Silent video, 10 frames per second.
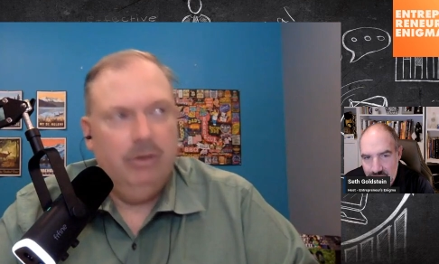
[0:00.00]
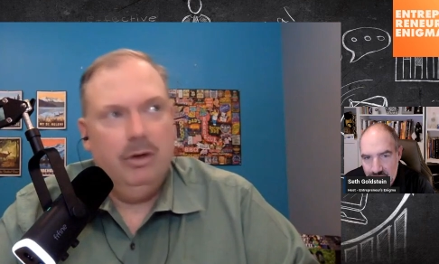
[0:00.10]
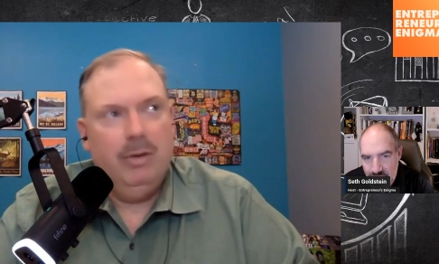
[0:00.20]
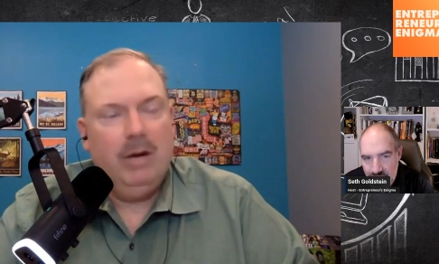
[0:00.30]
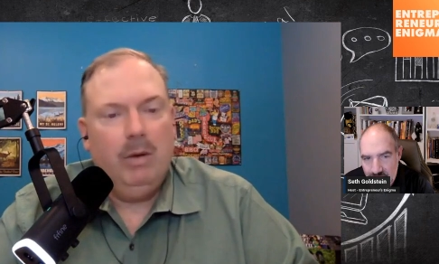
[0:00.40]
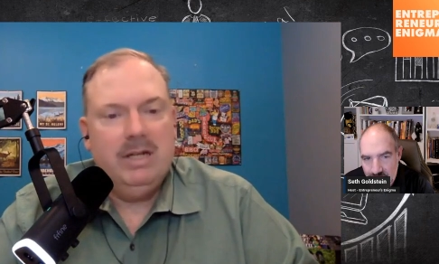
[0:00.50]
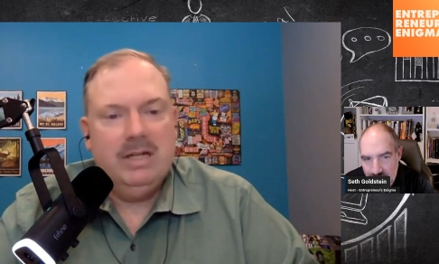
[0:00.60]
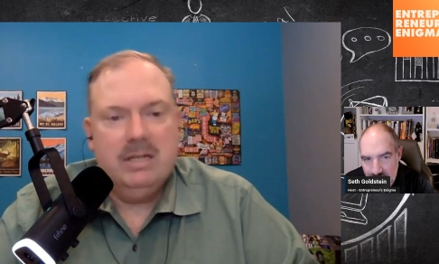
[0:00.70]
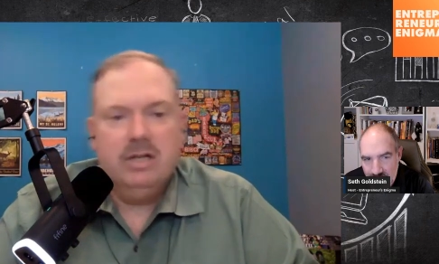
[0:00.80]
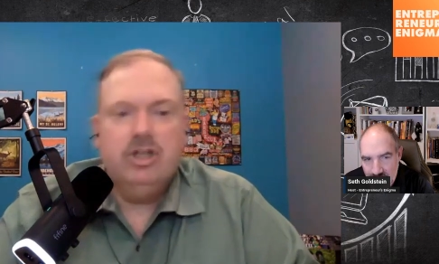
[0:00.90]
Speaker 1: no matter what
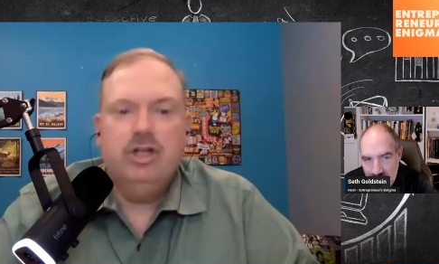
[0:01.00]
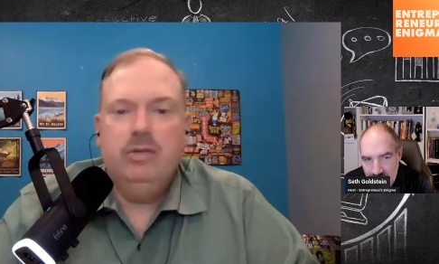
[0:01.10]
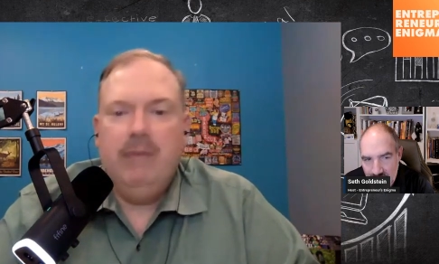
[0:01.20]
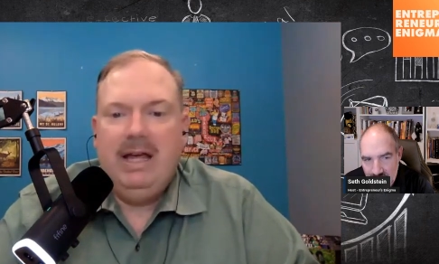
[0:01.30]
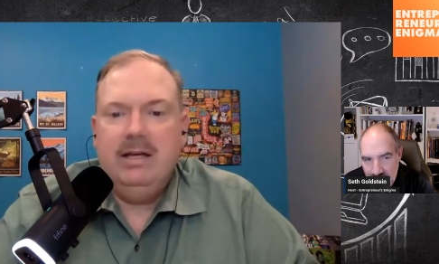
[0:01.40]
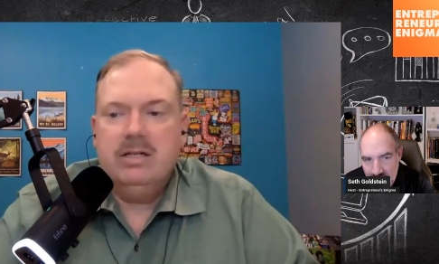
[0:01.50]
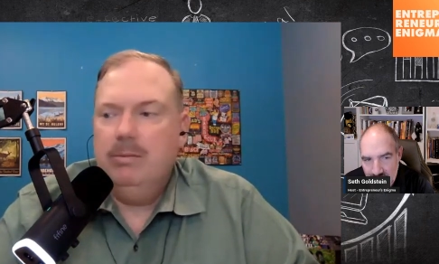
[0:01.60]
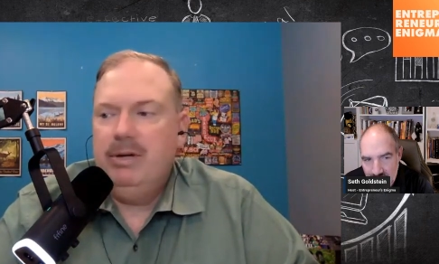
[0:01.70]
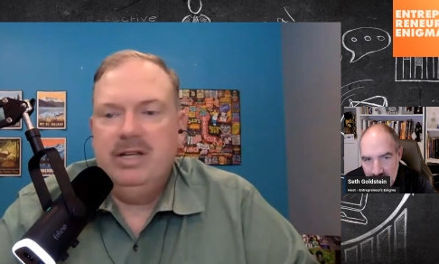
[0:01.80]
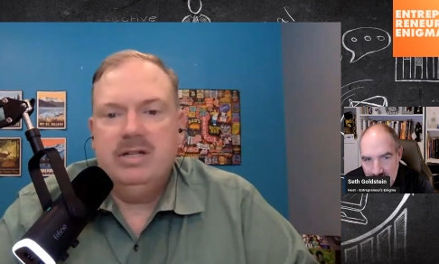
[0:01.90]
decision you make,
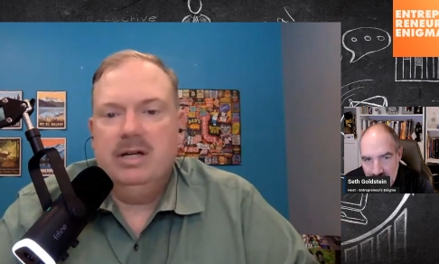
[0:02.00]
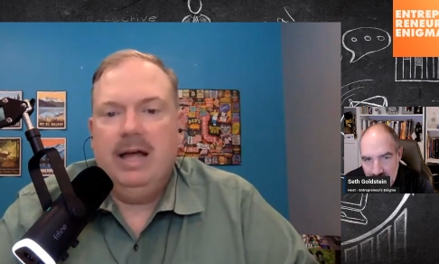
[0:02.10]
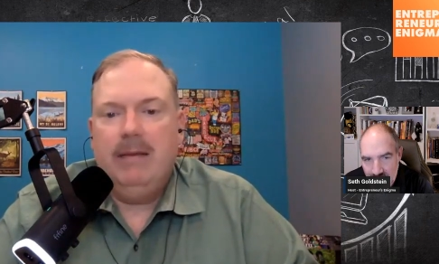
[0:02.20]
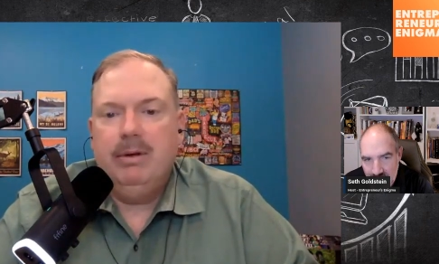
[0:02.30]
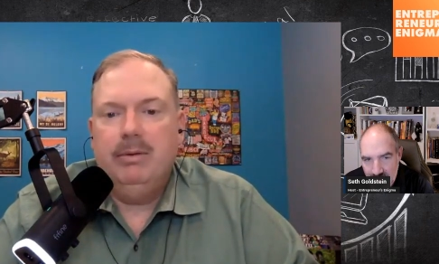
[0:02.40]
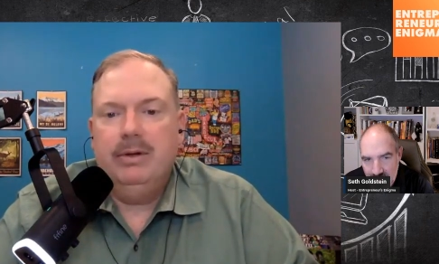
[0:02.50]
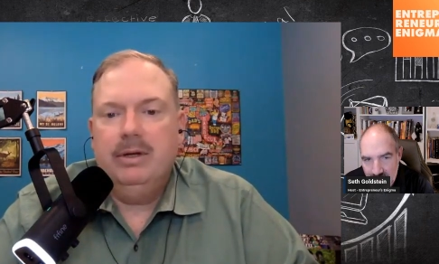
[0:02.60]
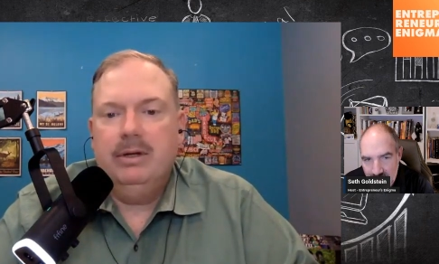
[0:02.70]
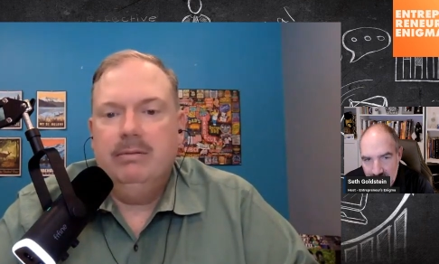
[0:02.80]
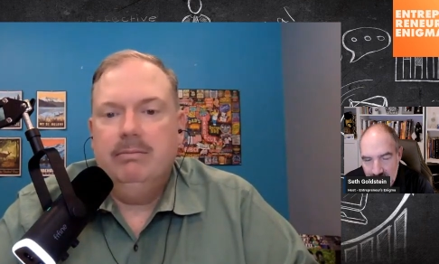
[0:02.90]
somebody's unhappy with
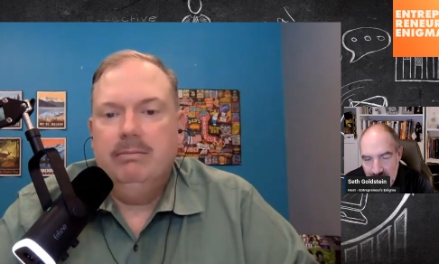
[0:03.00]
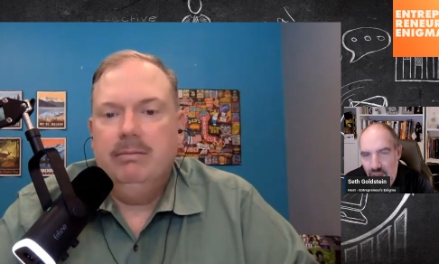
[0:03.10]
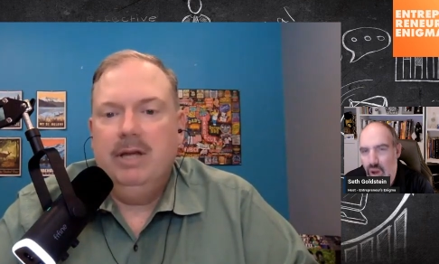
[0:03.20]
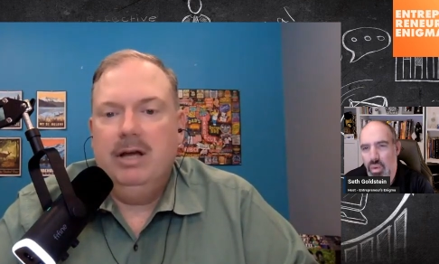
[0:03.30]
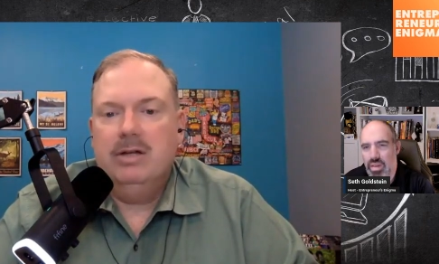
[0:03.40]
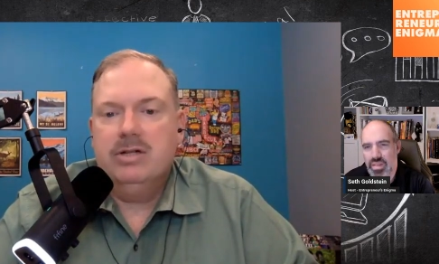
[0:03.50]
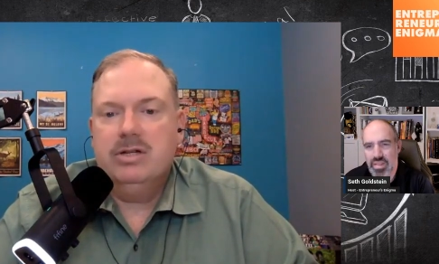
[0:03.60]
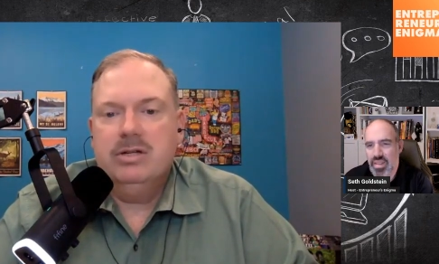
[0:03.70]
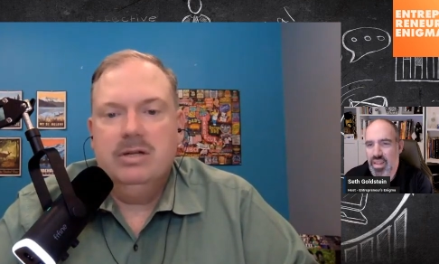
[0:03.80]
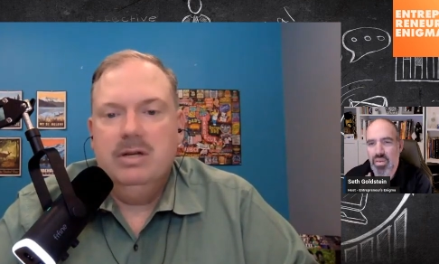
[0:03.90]
it.
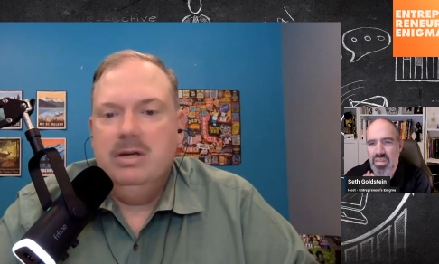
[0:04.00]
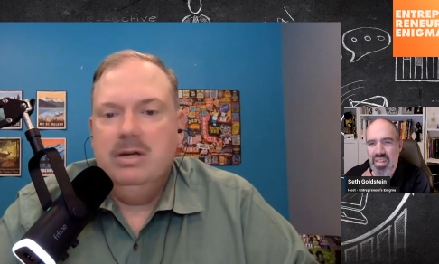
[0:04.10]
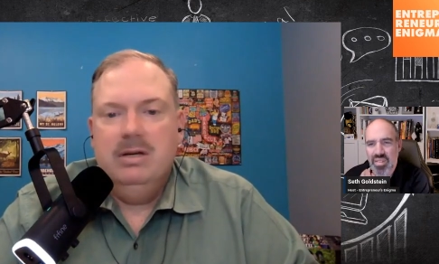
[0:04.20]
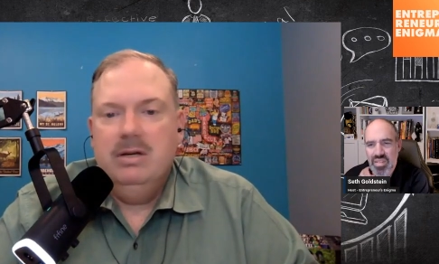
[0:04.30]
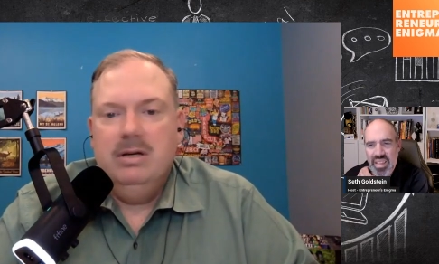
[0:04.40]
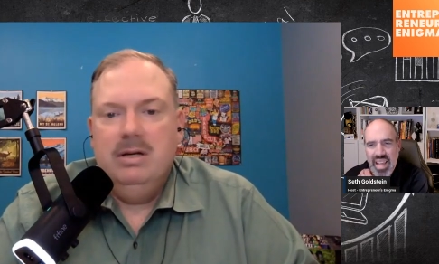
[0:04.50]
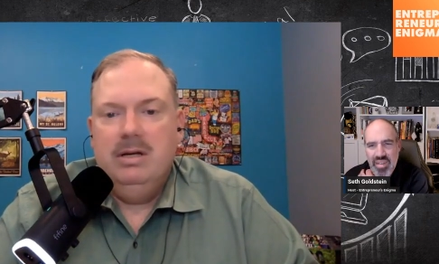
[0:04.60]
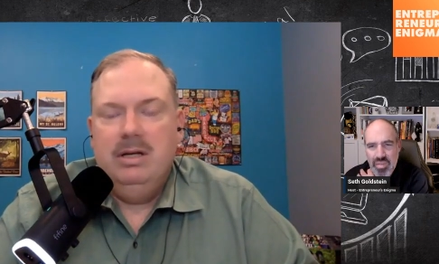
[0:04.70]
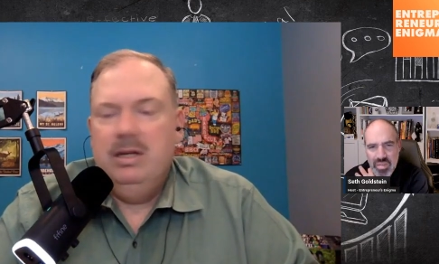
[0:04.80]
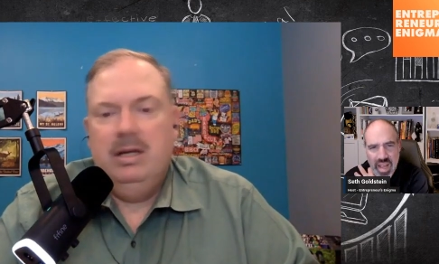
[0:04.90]
Speaker 2: Always. You know, no one never,
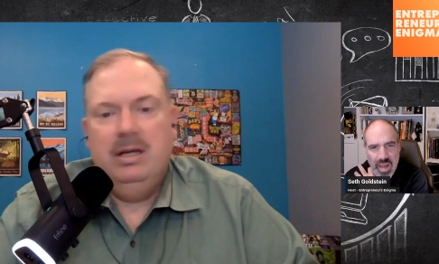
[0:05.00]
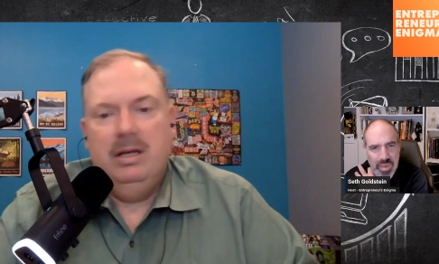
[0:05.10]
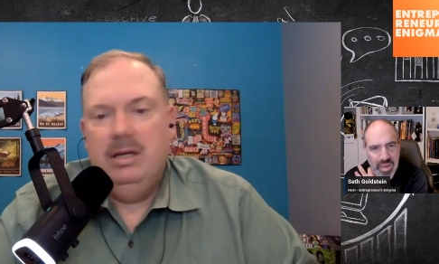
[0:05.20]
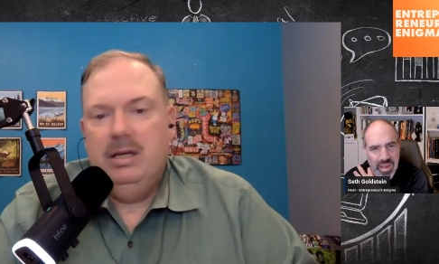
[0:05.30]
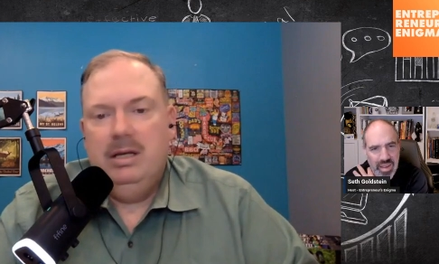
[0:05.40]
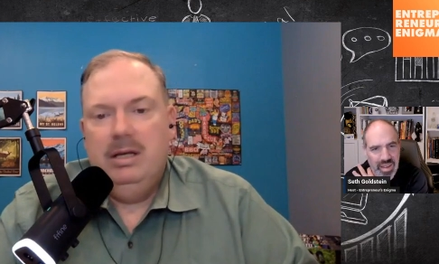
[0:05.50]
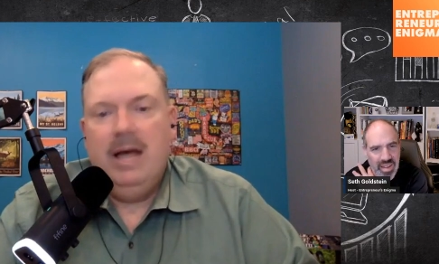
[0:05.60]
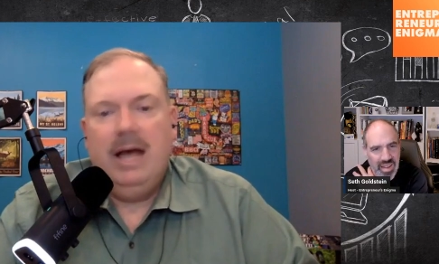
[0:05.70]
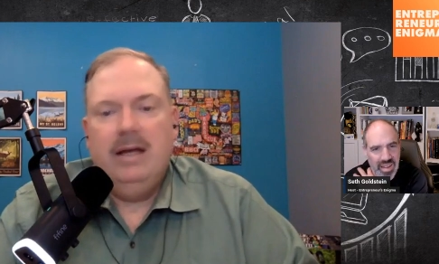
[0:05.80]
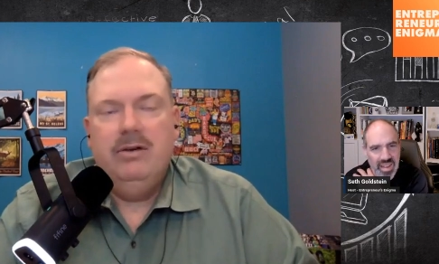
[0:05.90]
not everyone's happy.
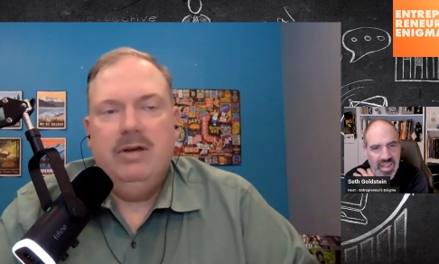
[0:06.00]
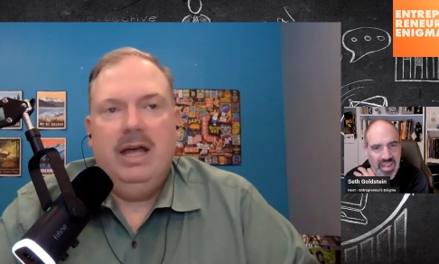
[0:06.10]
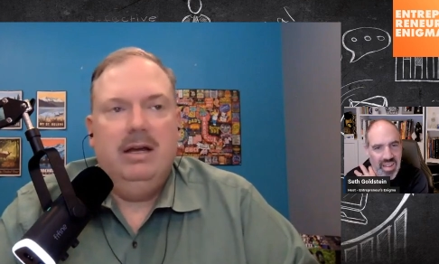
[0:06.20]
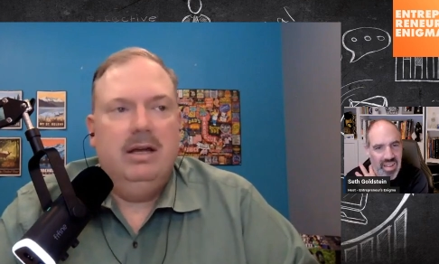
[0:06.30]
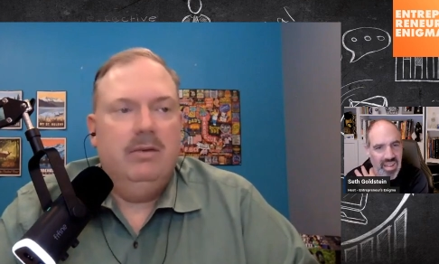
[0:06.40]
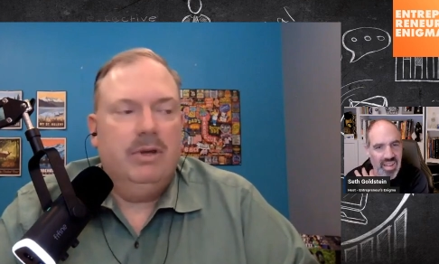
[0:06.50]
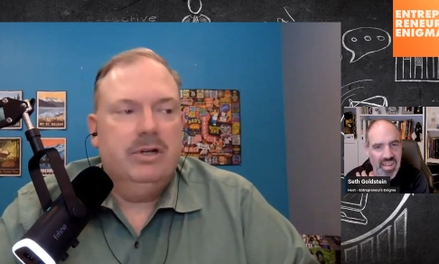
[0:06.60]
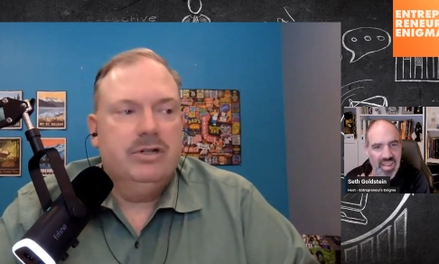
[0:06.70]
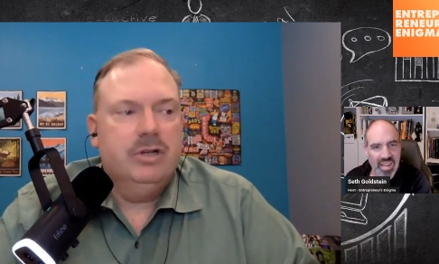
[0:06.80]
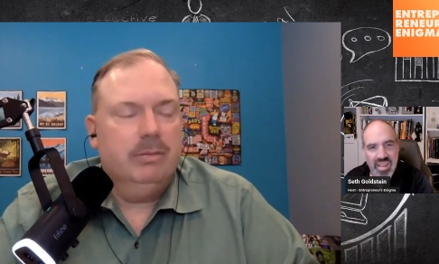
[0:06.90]
Speaker 1: Yeah. You can't,
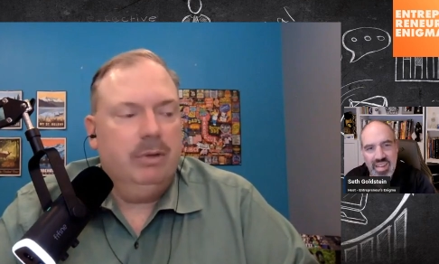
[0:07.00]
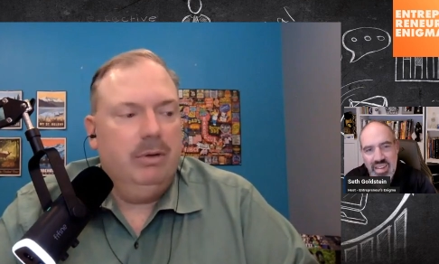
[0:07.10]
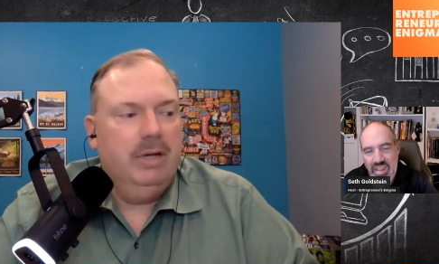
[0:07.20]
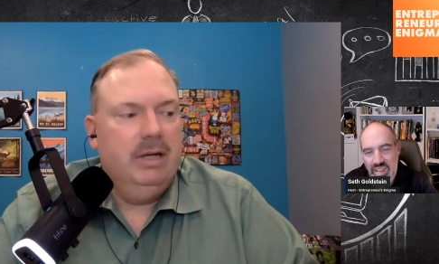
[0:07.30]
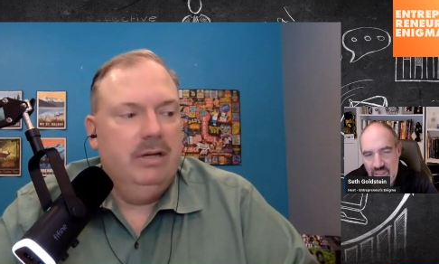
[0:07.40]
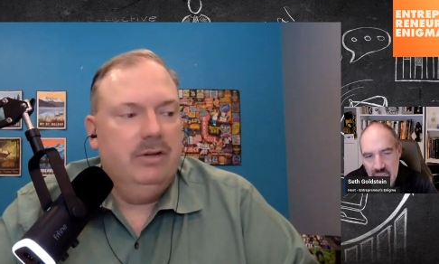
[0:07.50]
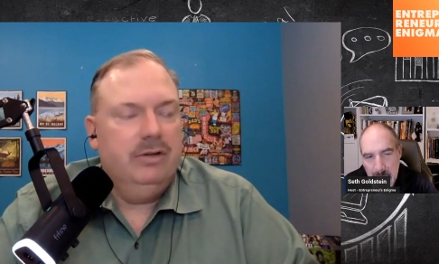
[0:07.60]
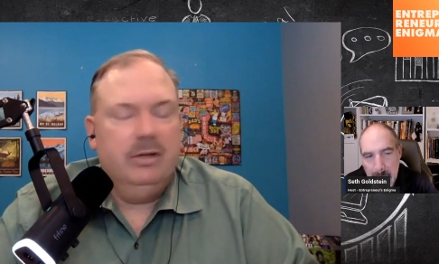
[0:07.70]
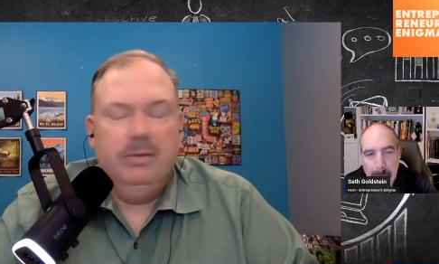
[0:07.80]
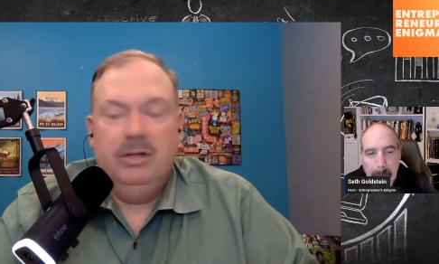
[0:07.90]
whether it's your
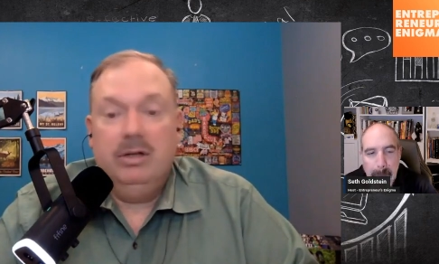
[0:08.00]
employees, it could be